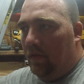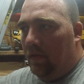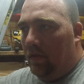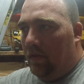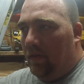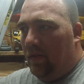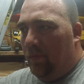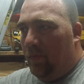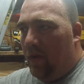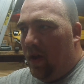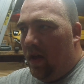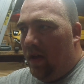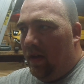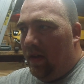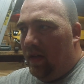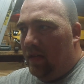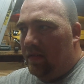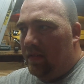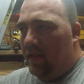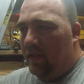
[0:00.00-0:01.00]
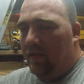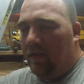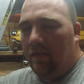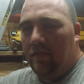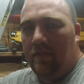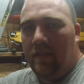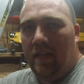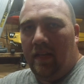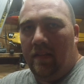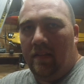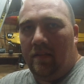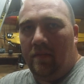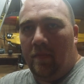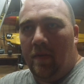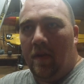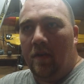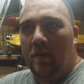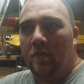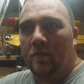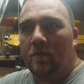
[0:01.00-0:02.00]
You probably, I say 13 at the
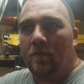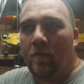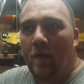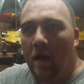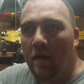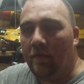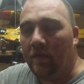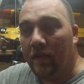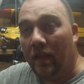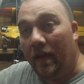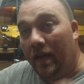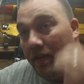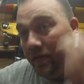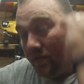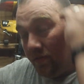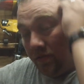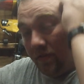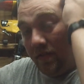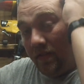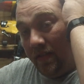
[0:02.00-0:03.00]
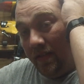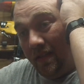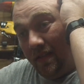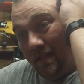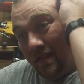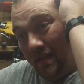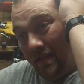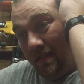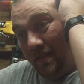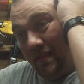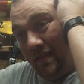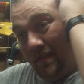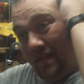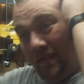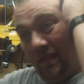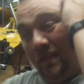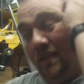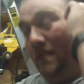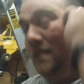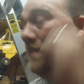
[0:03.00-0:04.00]
most, probably less really,
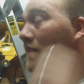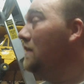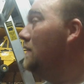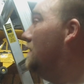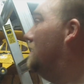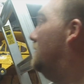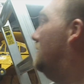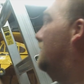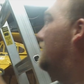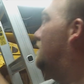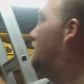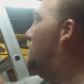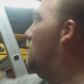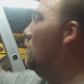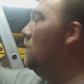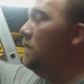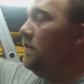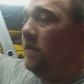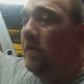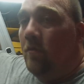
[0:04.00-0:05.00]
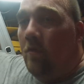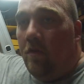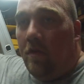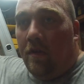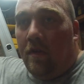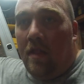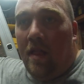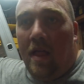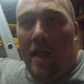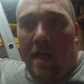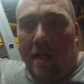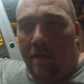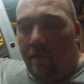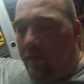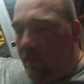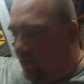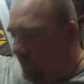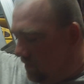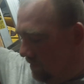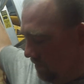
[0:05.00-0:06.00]
is more than you want to climb.
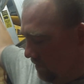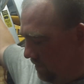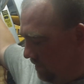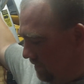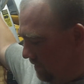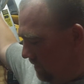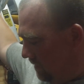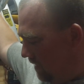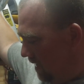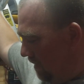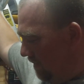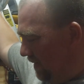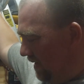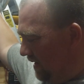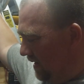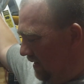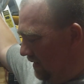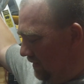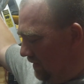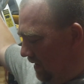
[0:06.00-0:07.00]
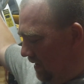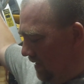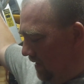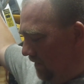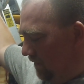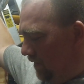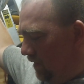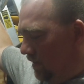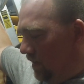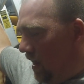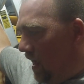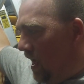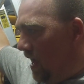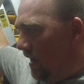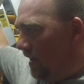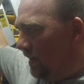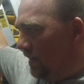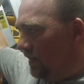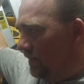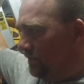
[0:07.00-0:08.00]
I mean, if you're
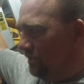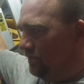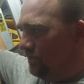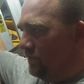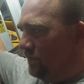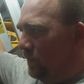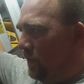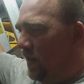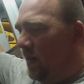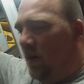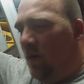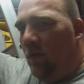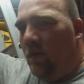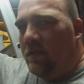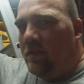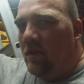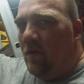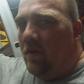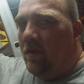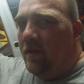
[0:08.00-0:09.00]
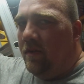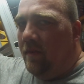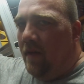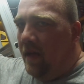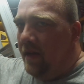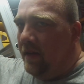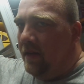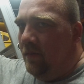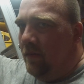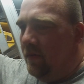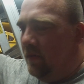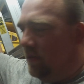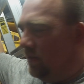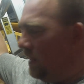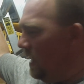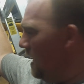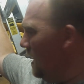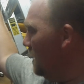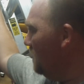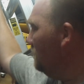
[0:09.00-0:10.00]
lighter, depending on what's going on, you might get a little
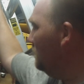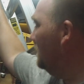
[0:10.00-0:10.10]
higher,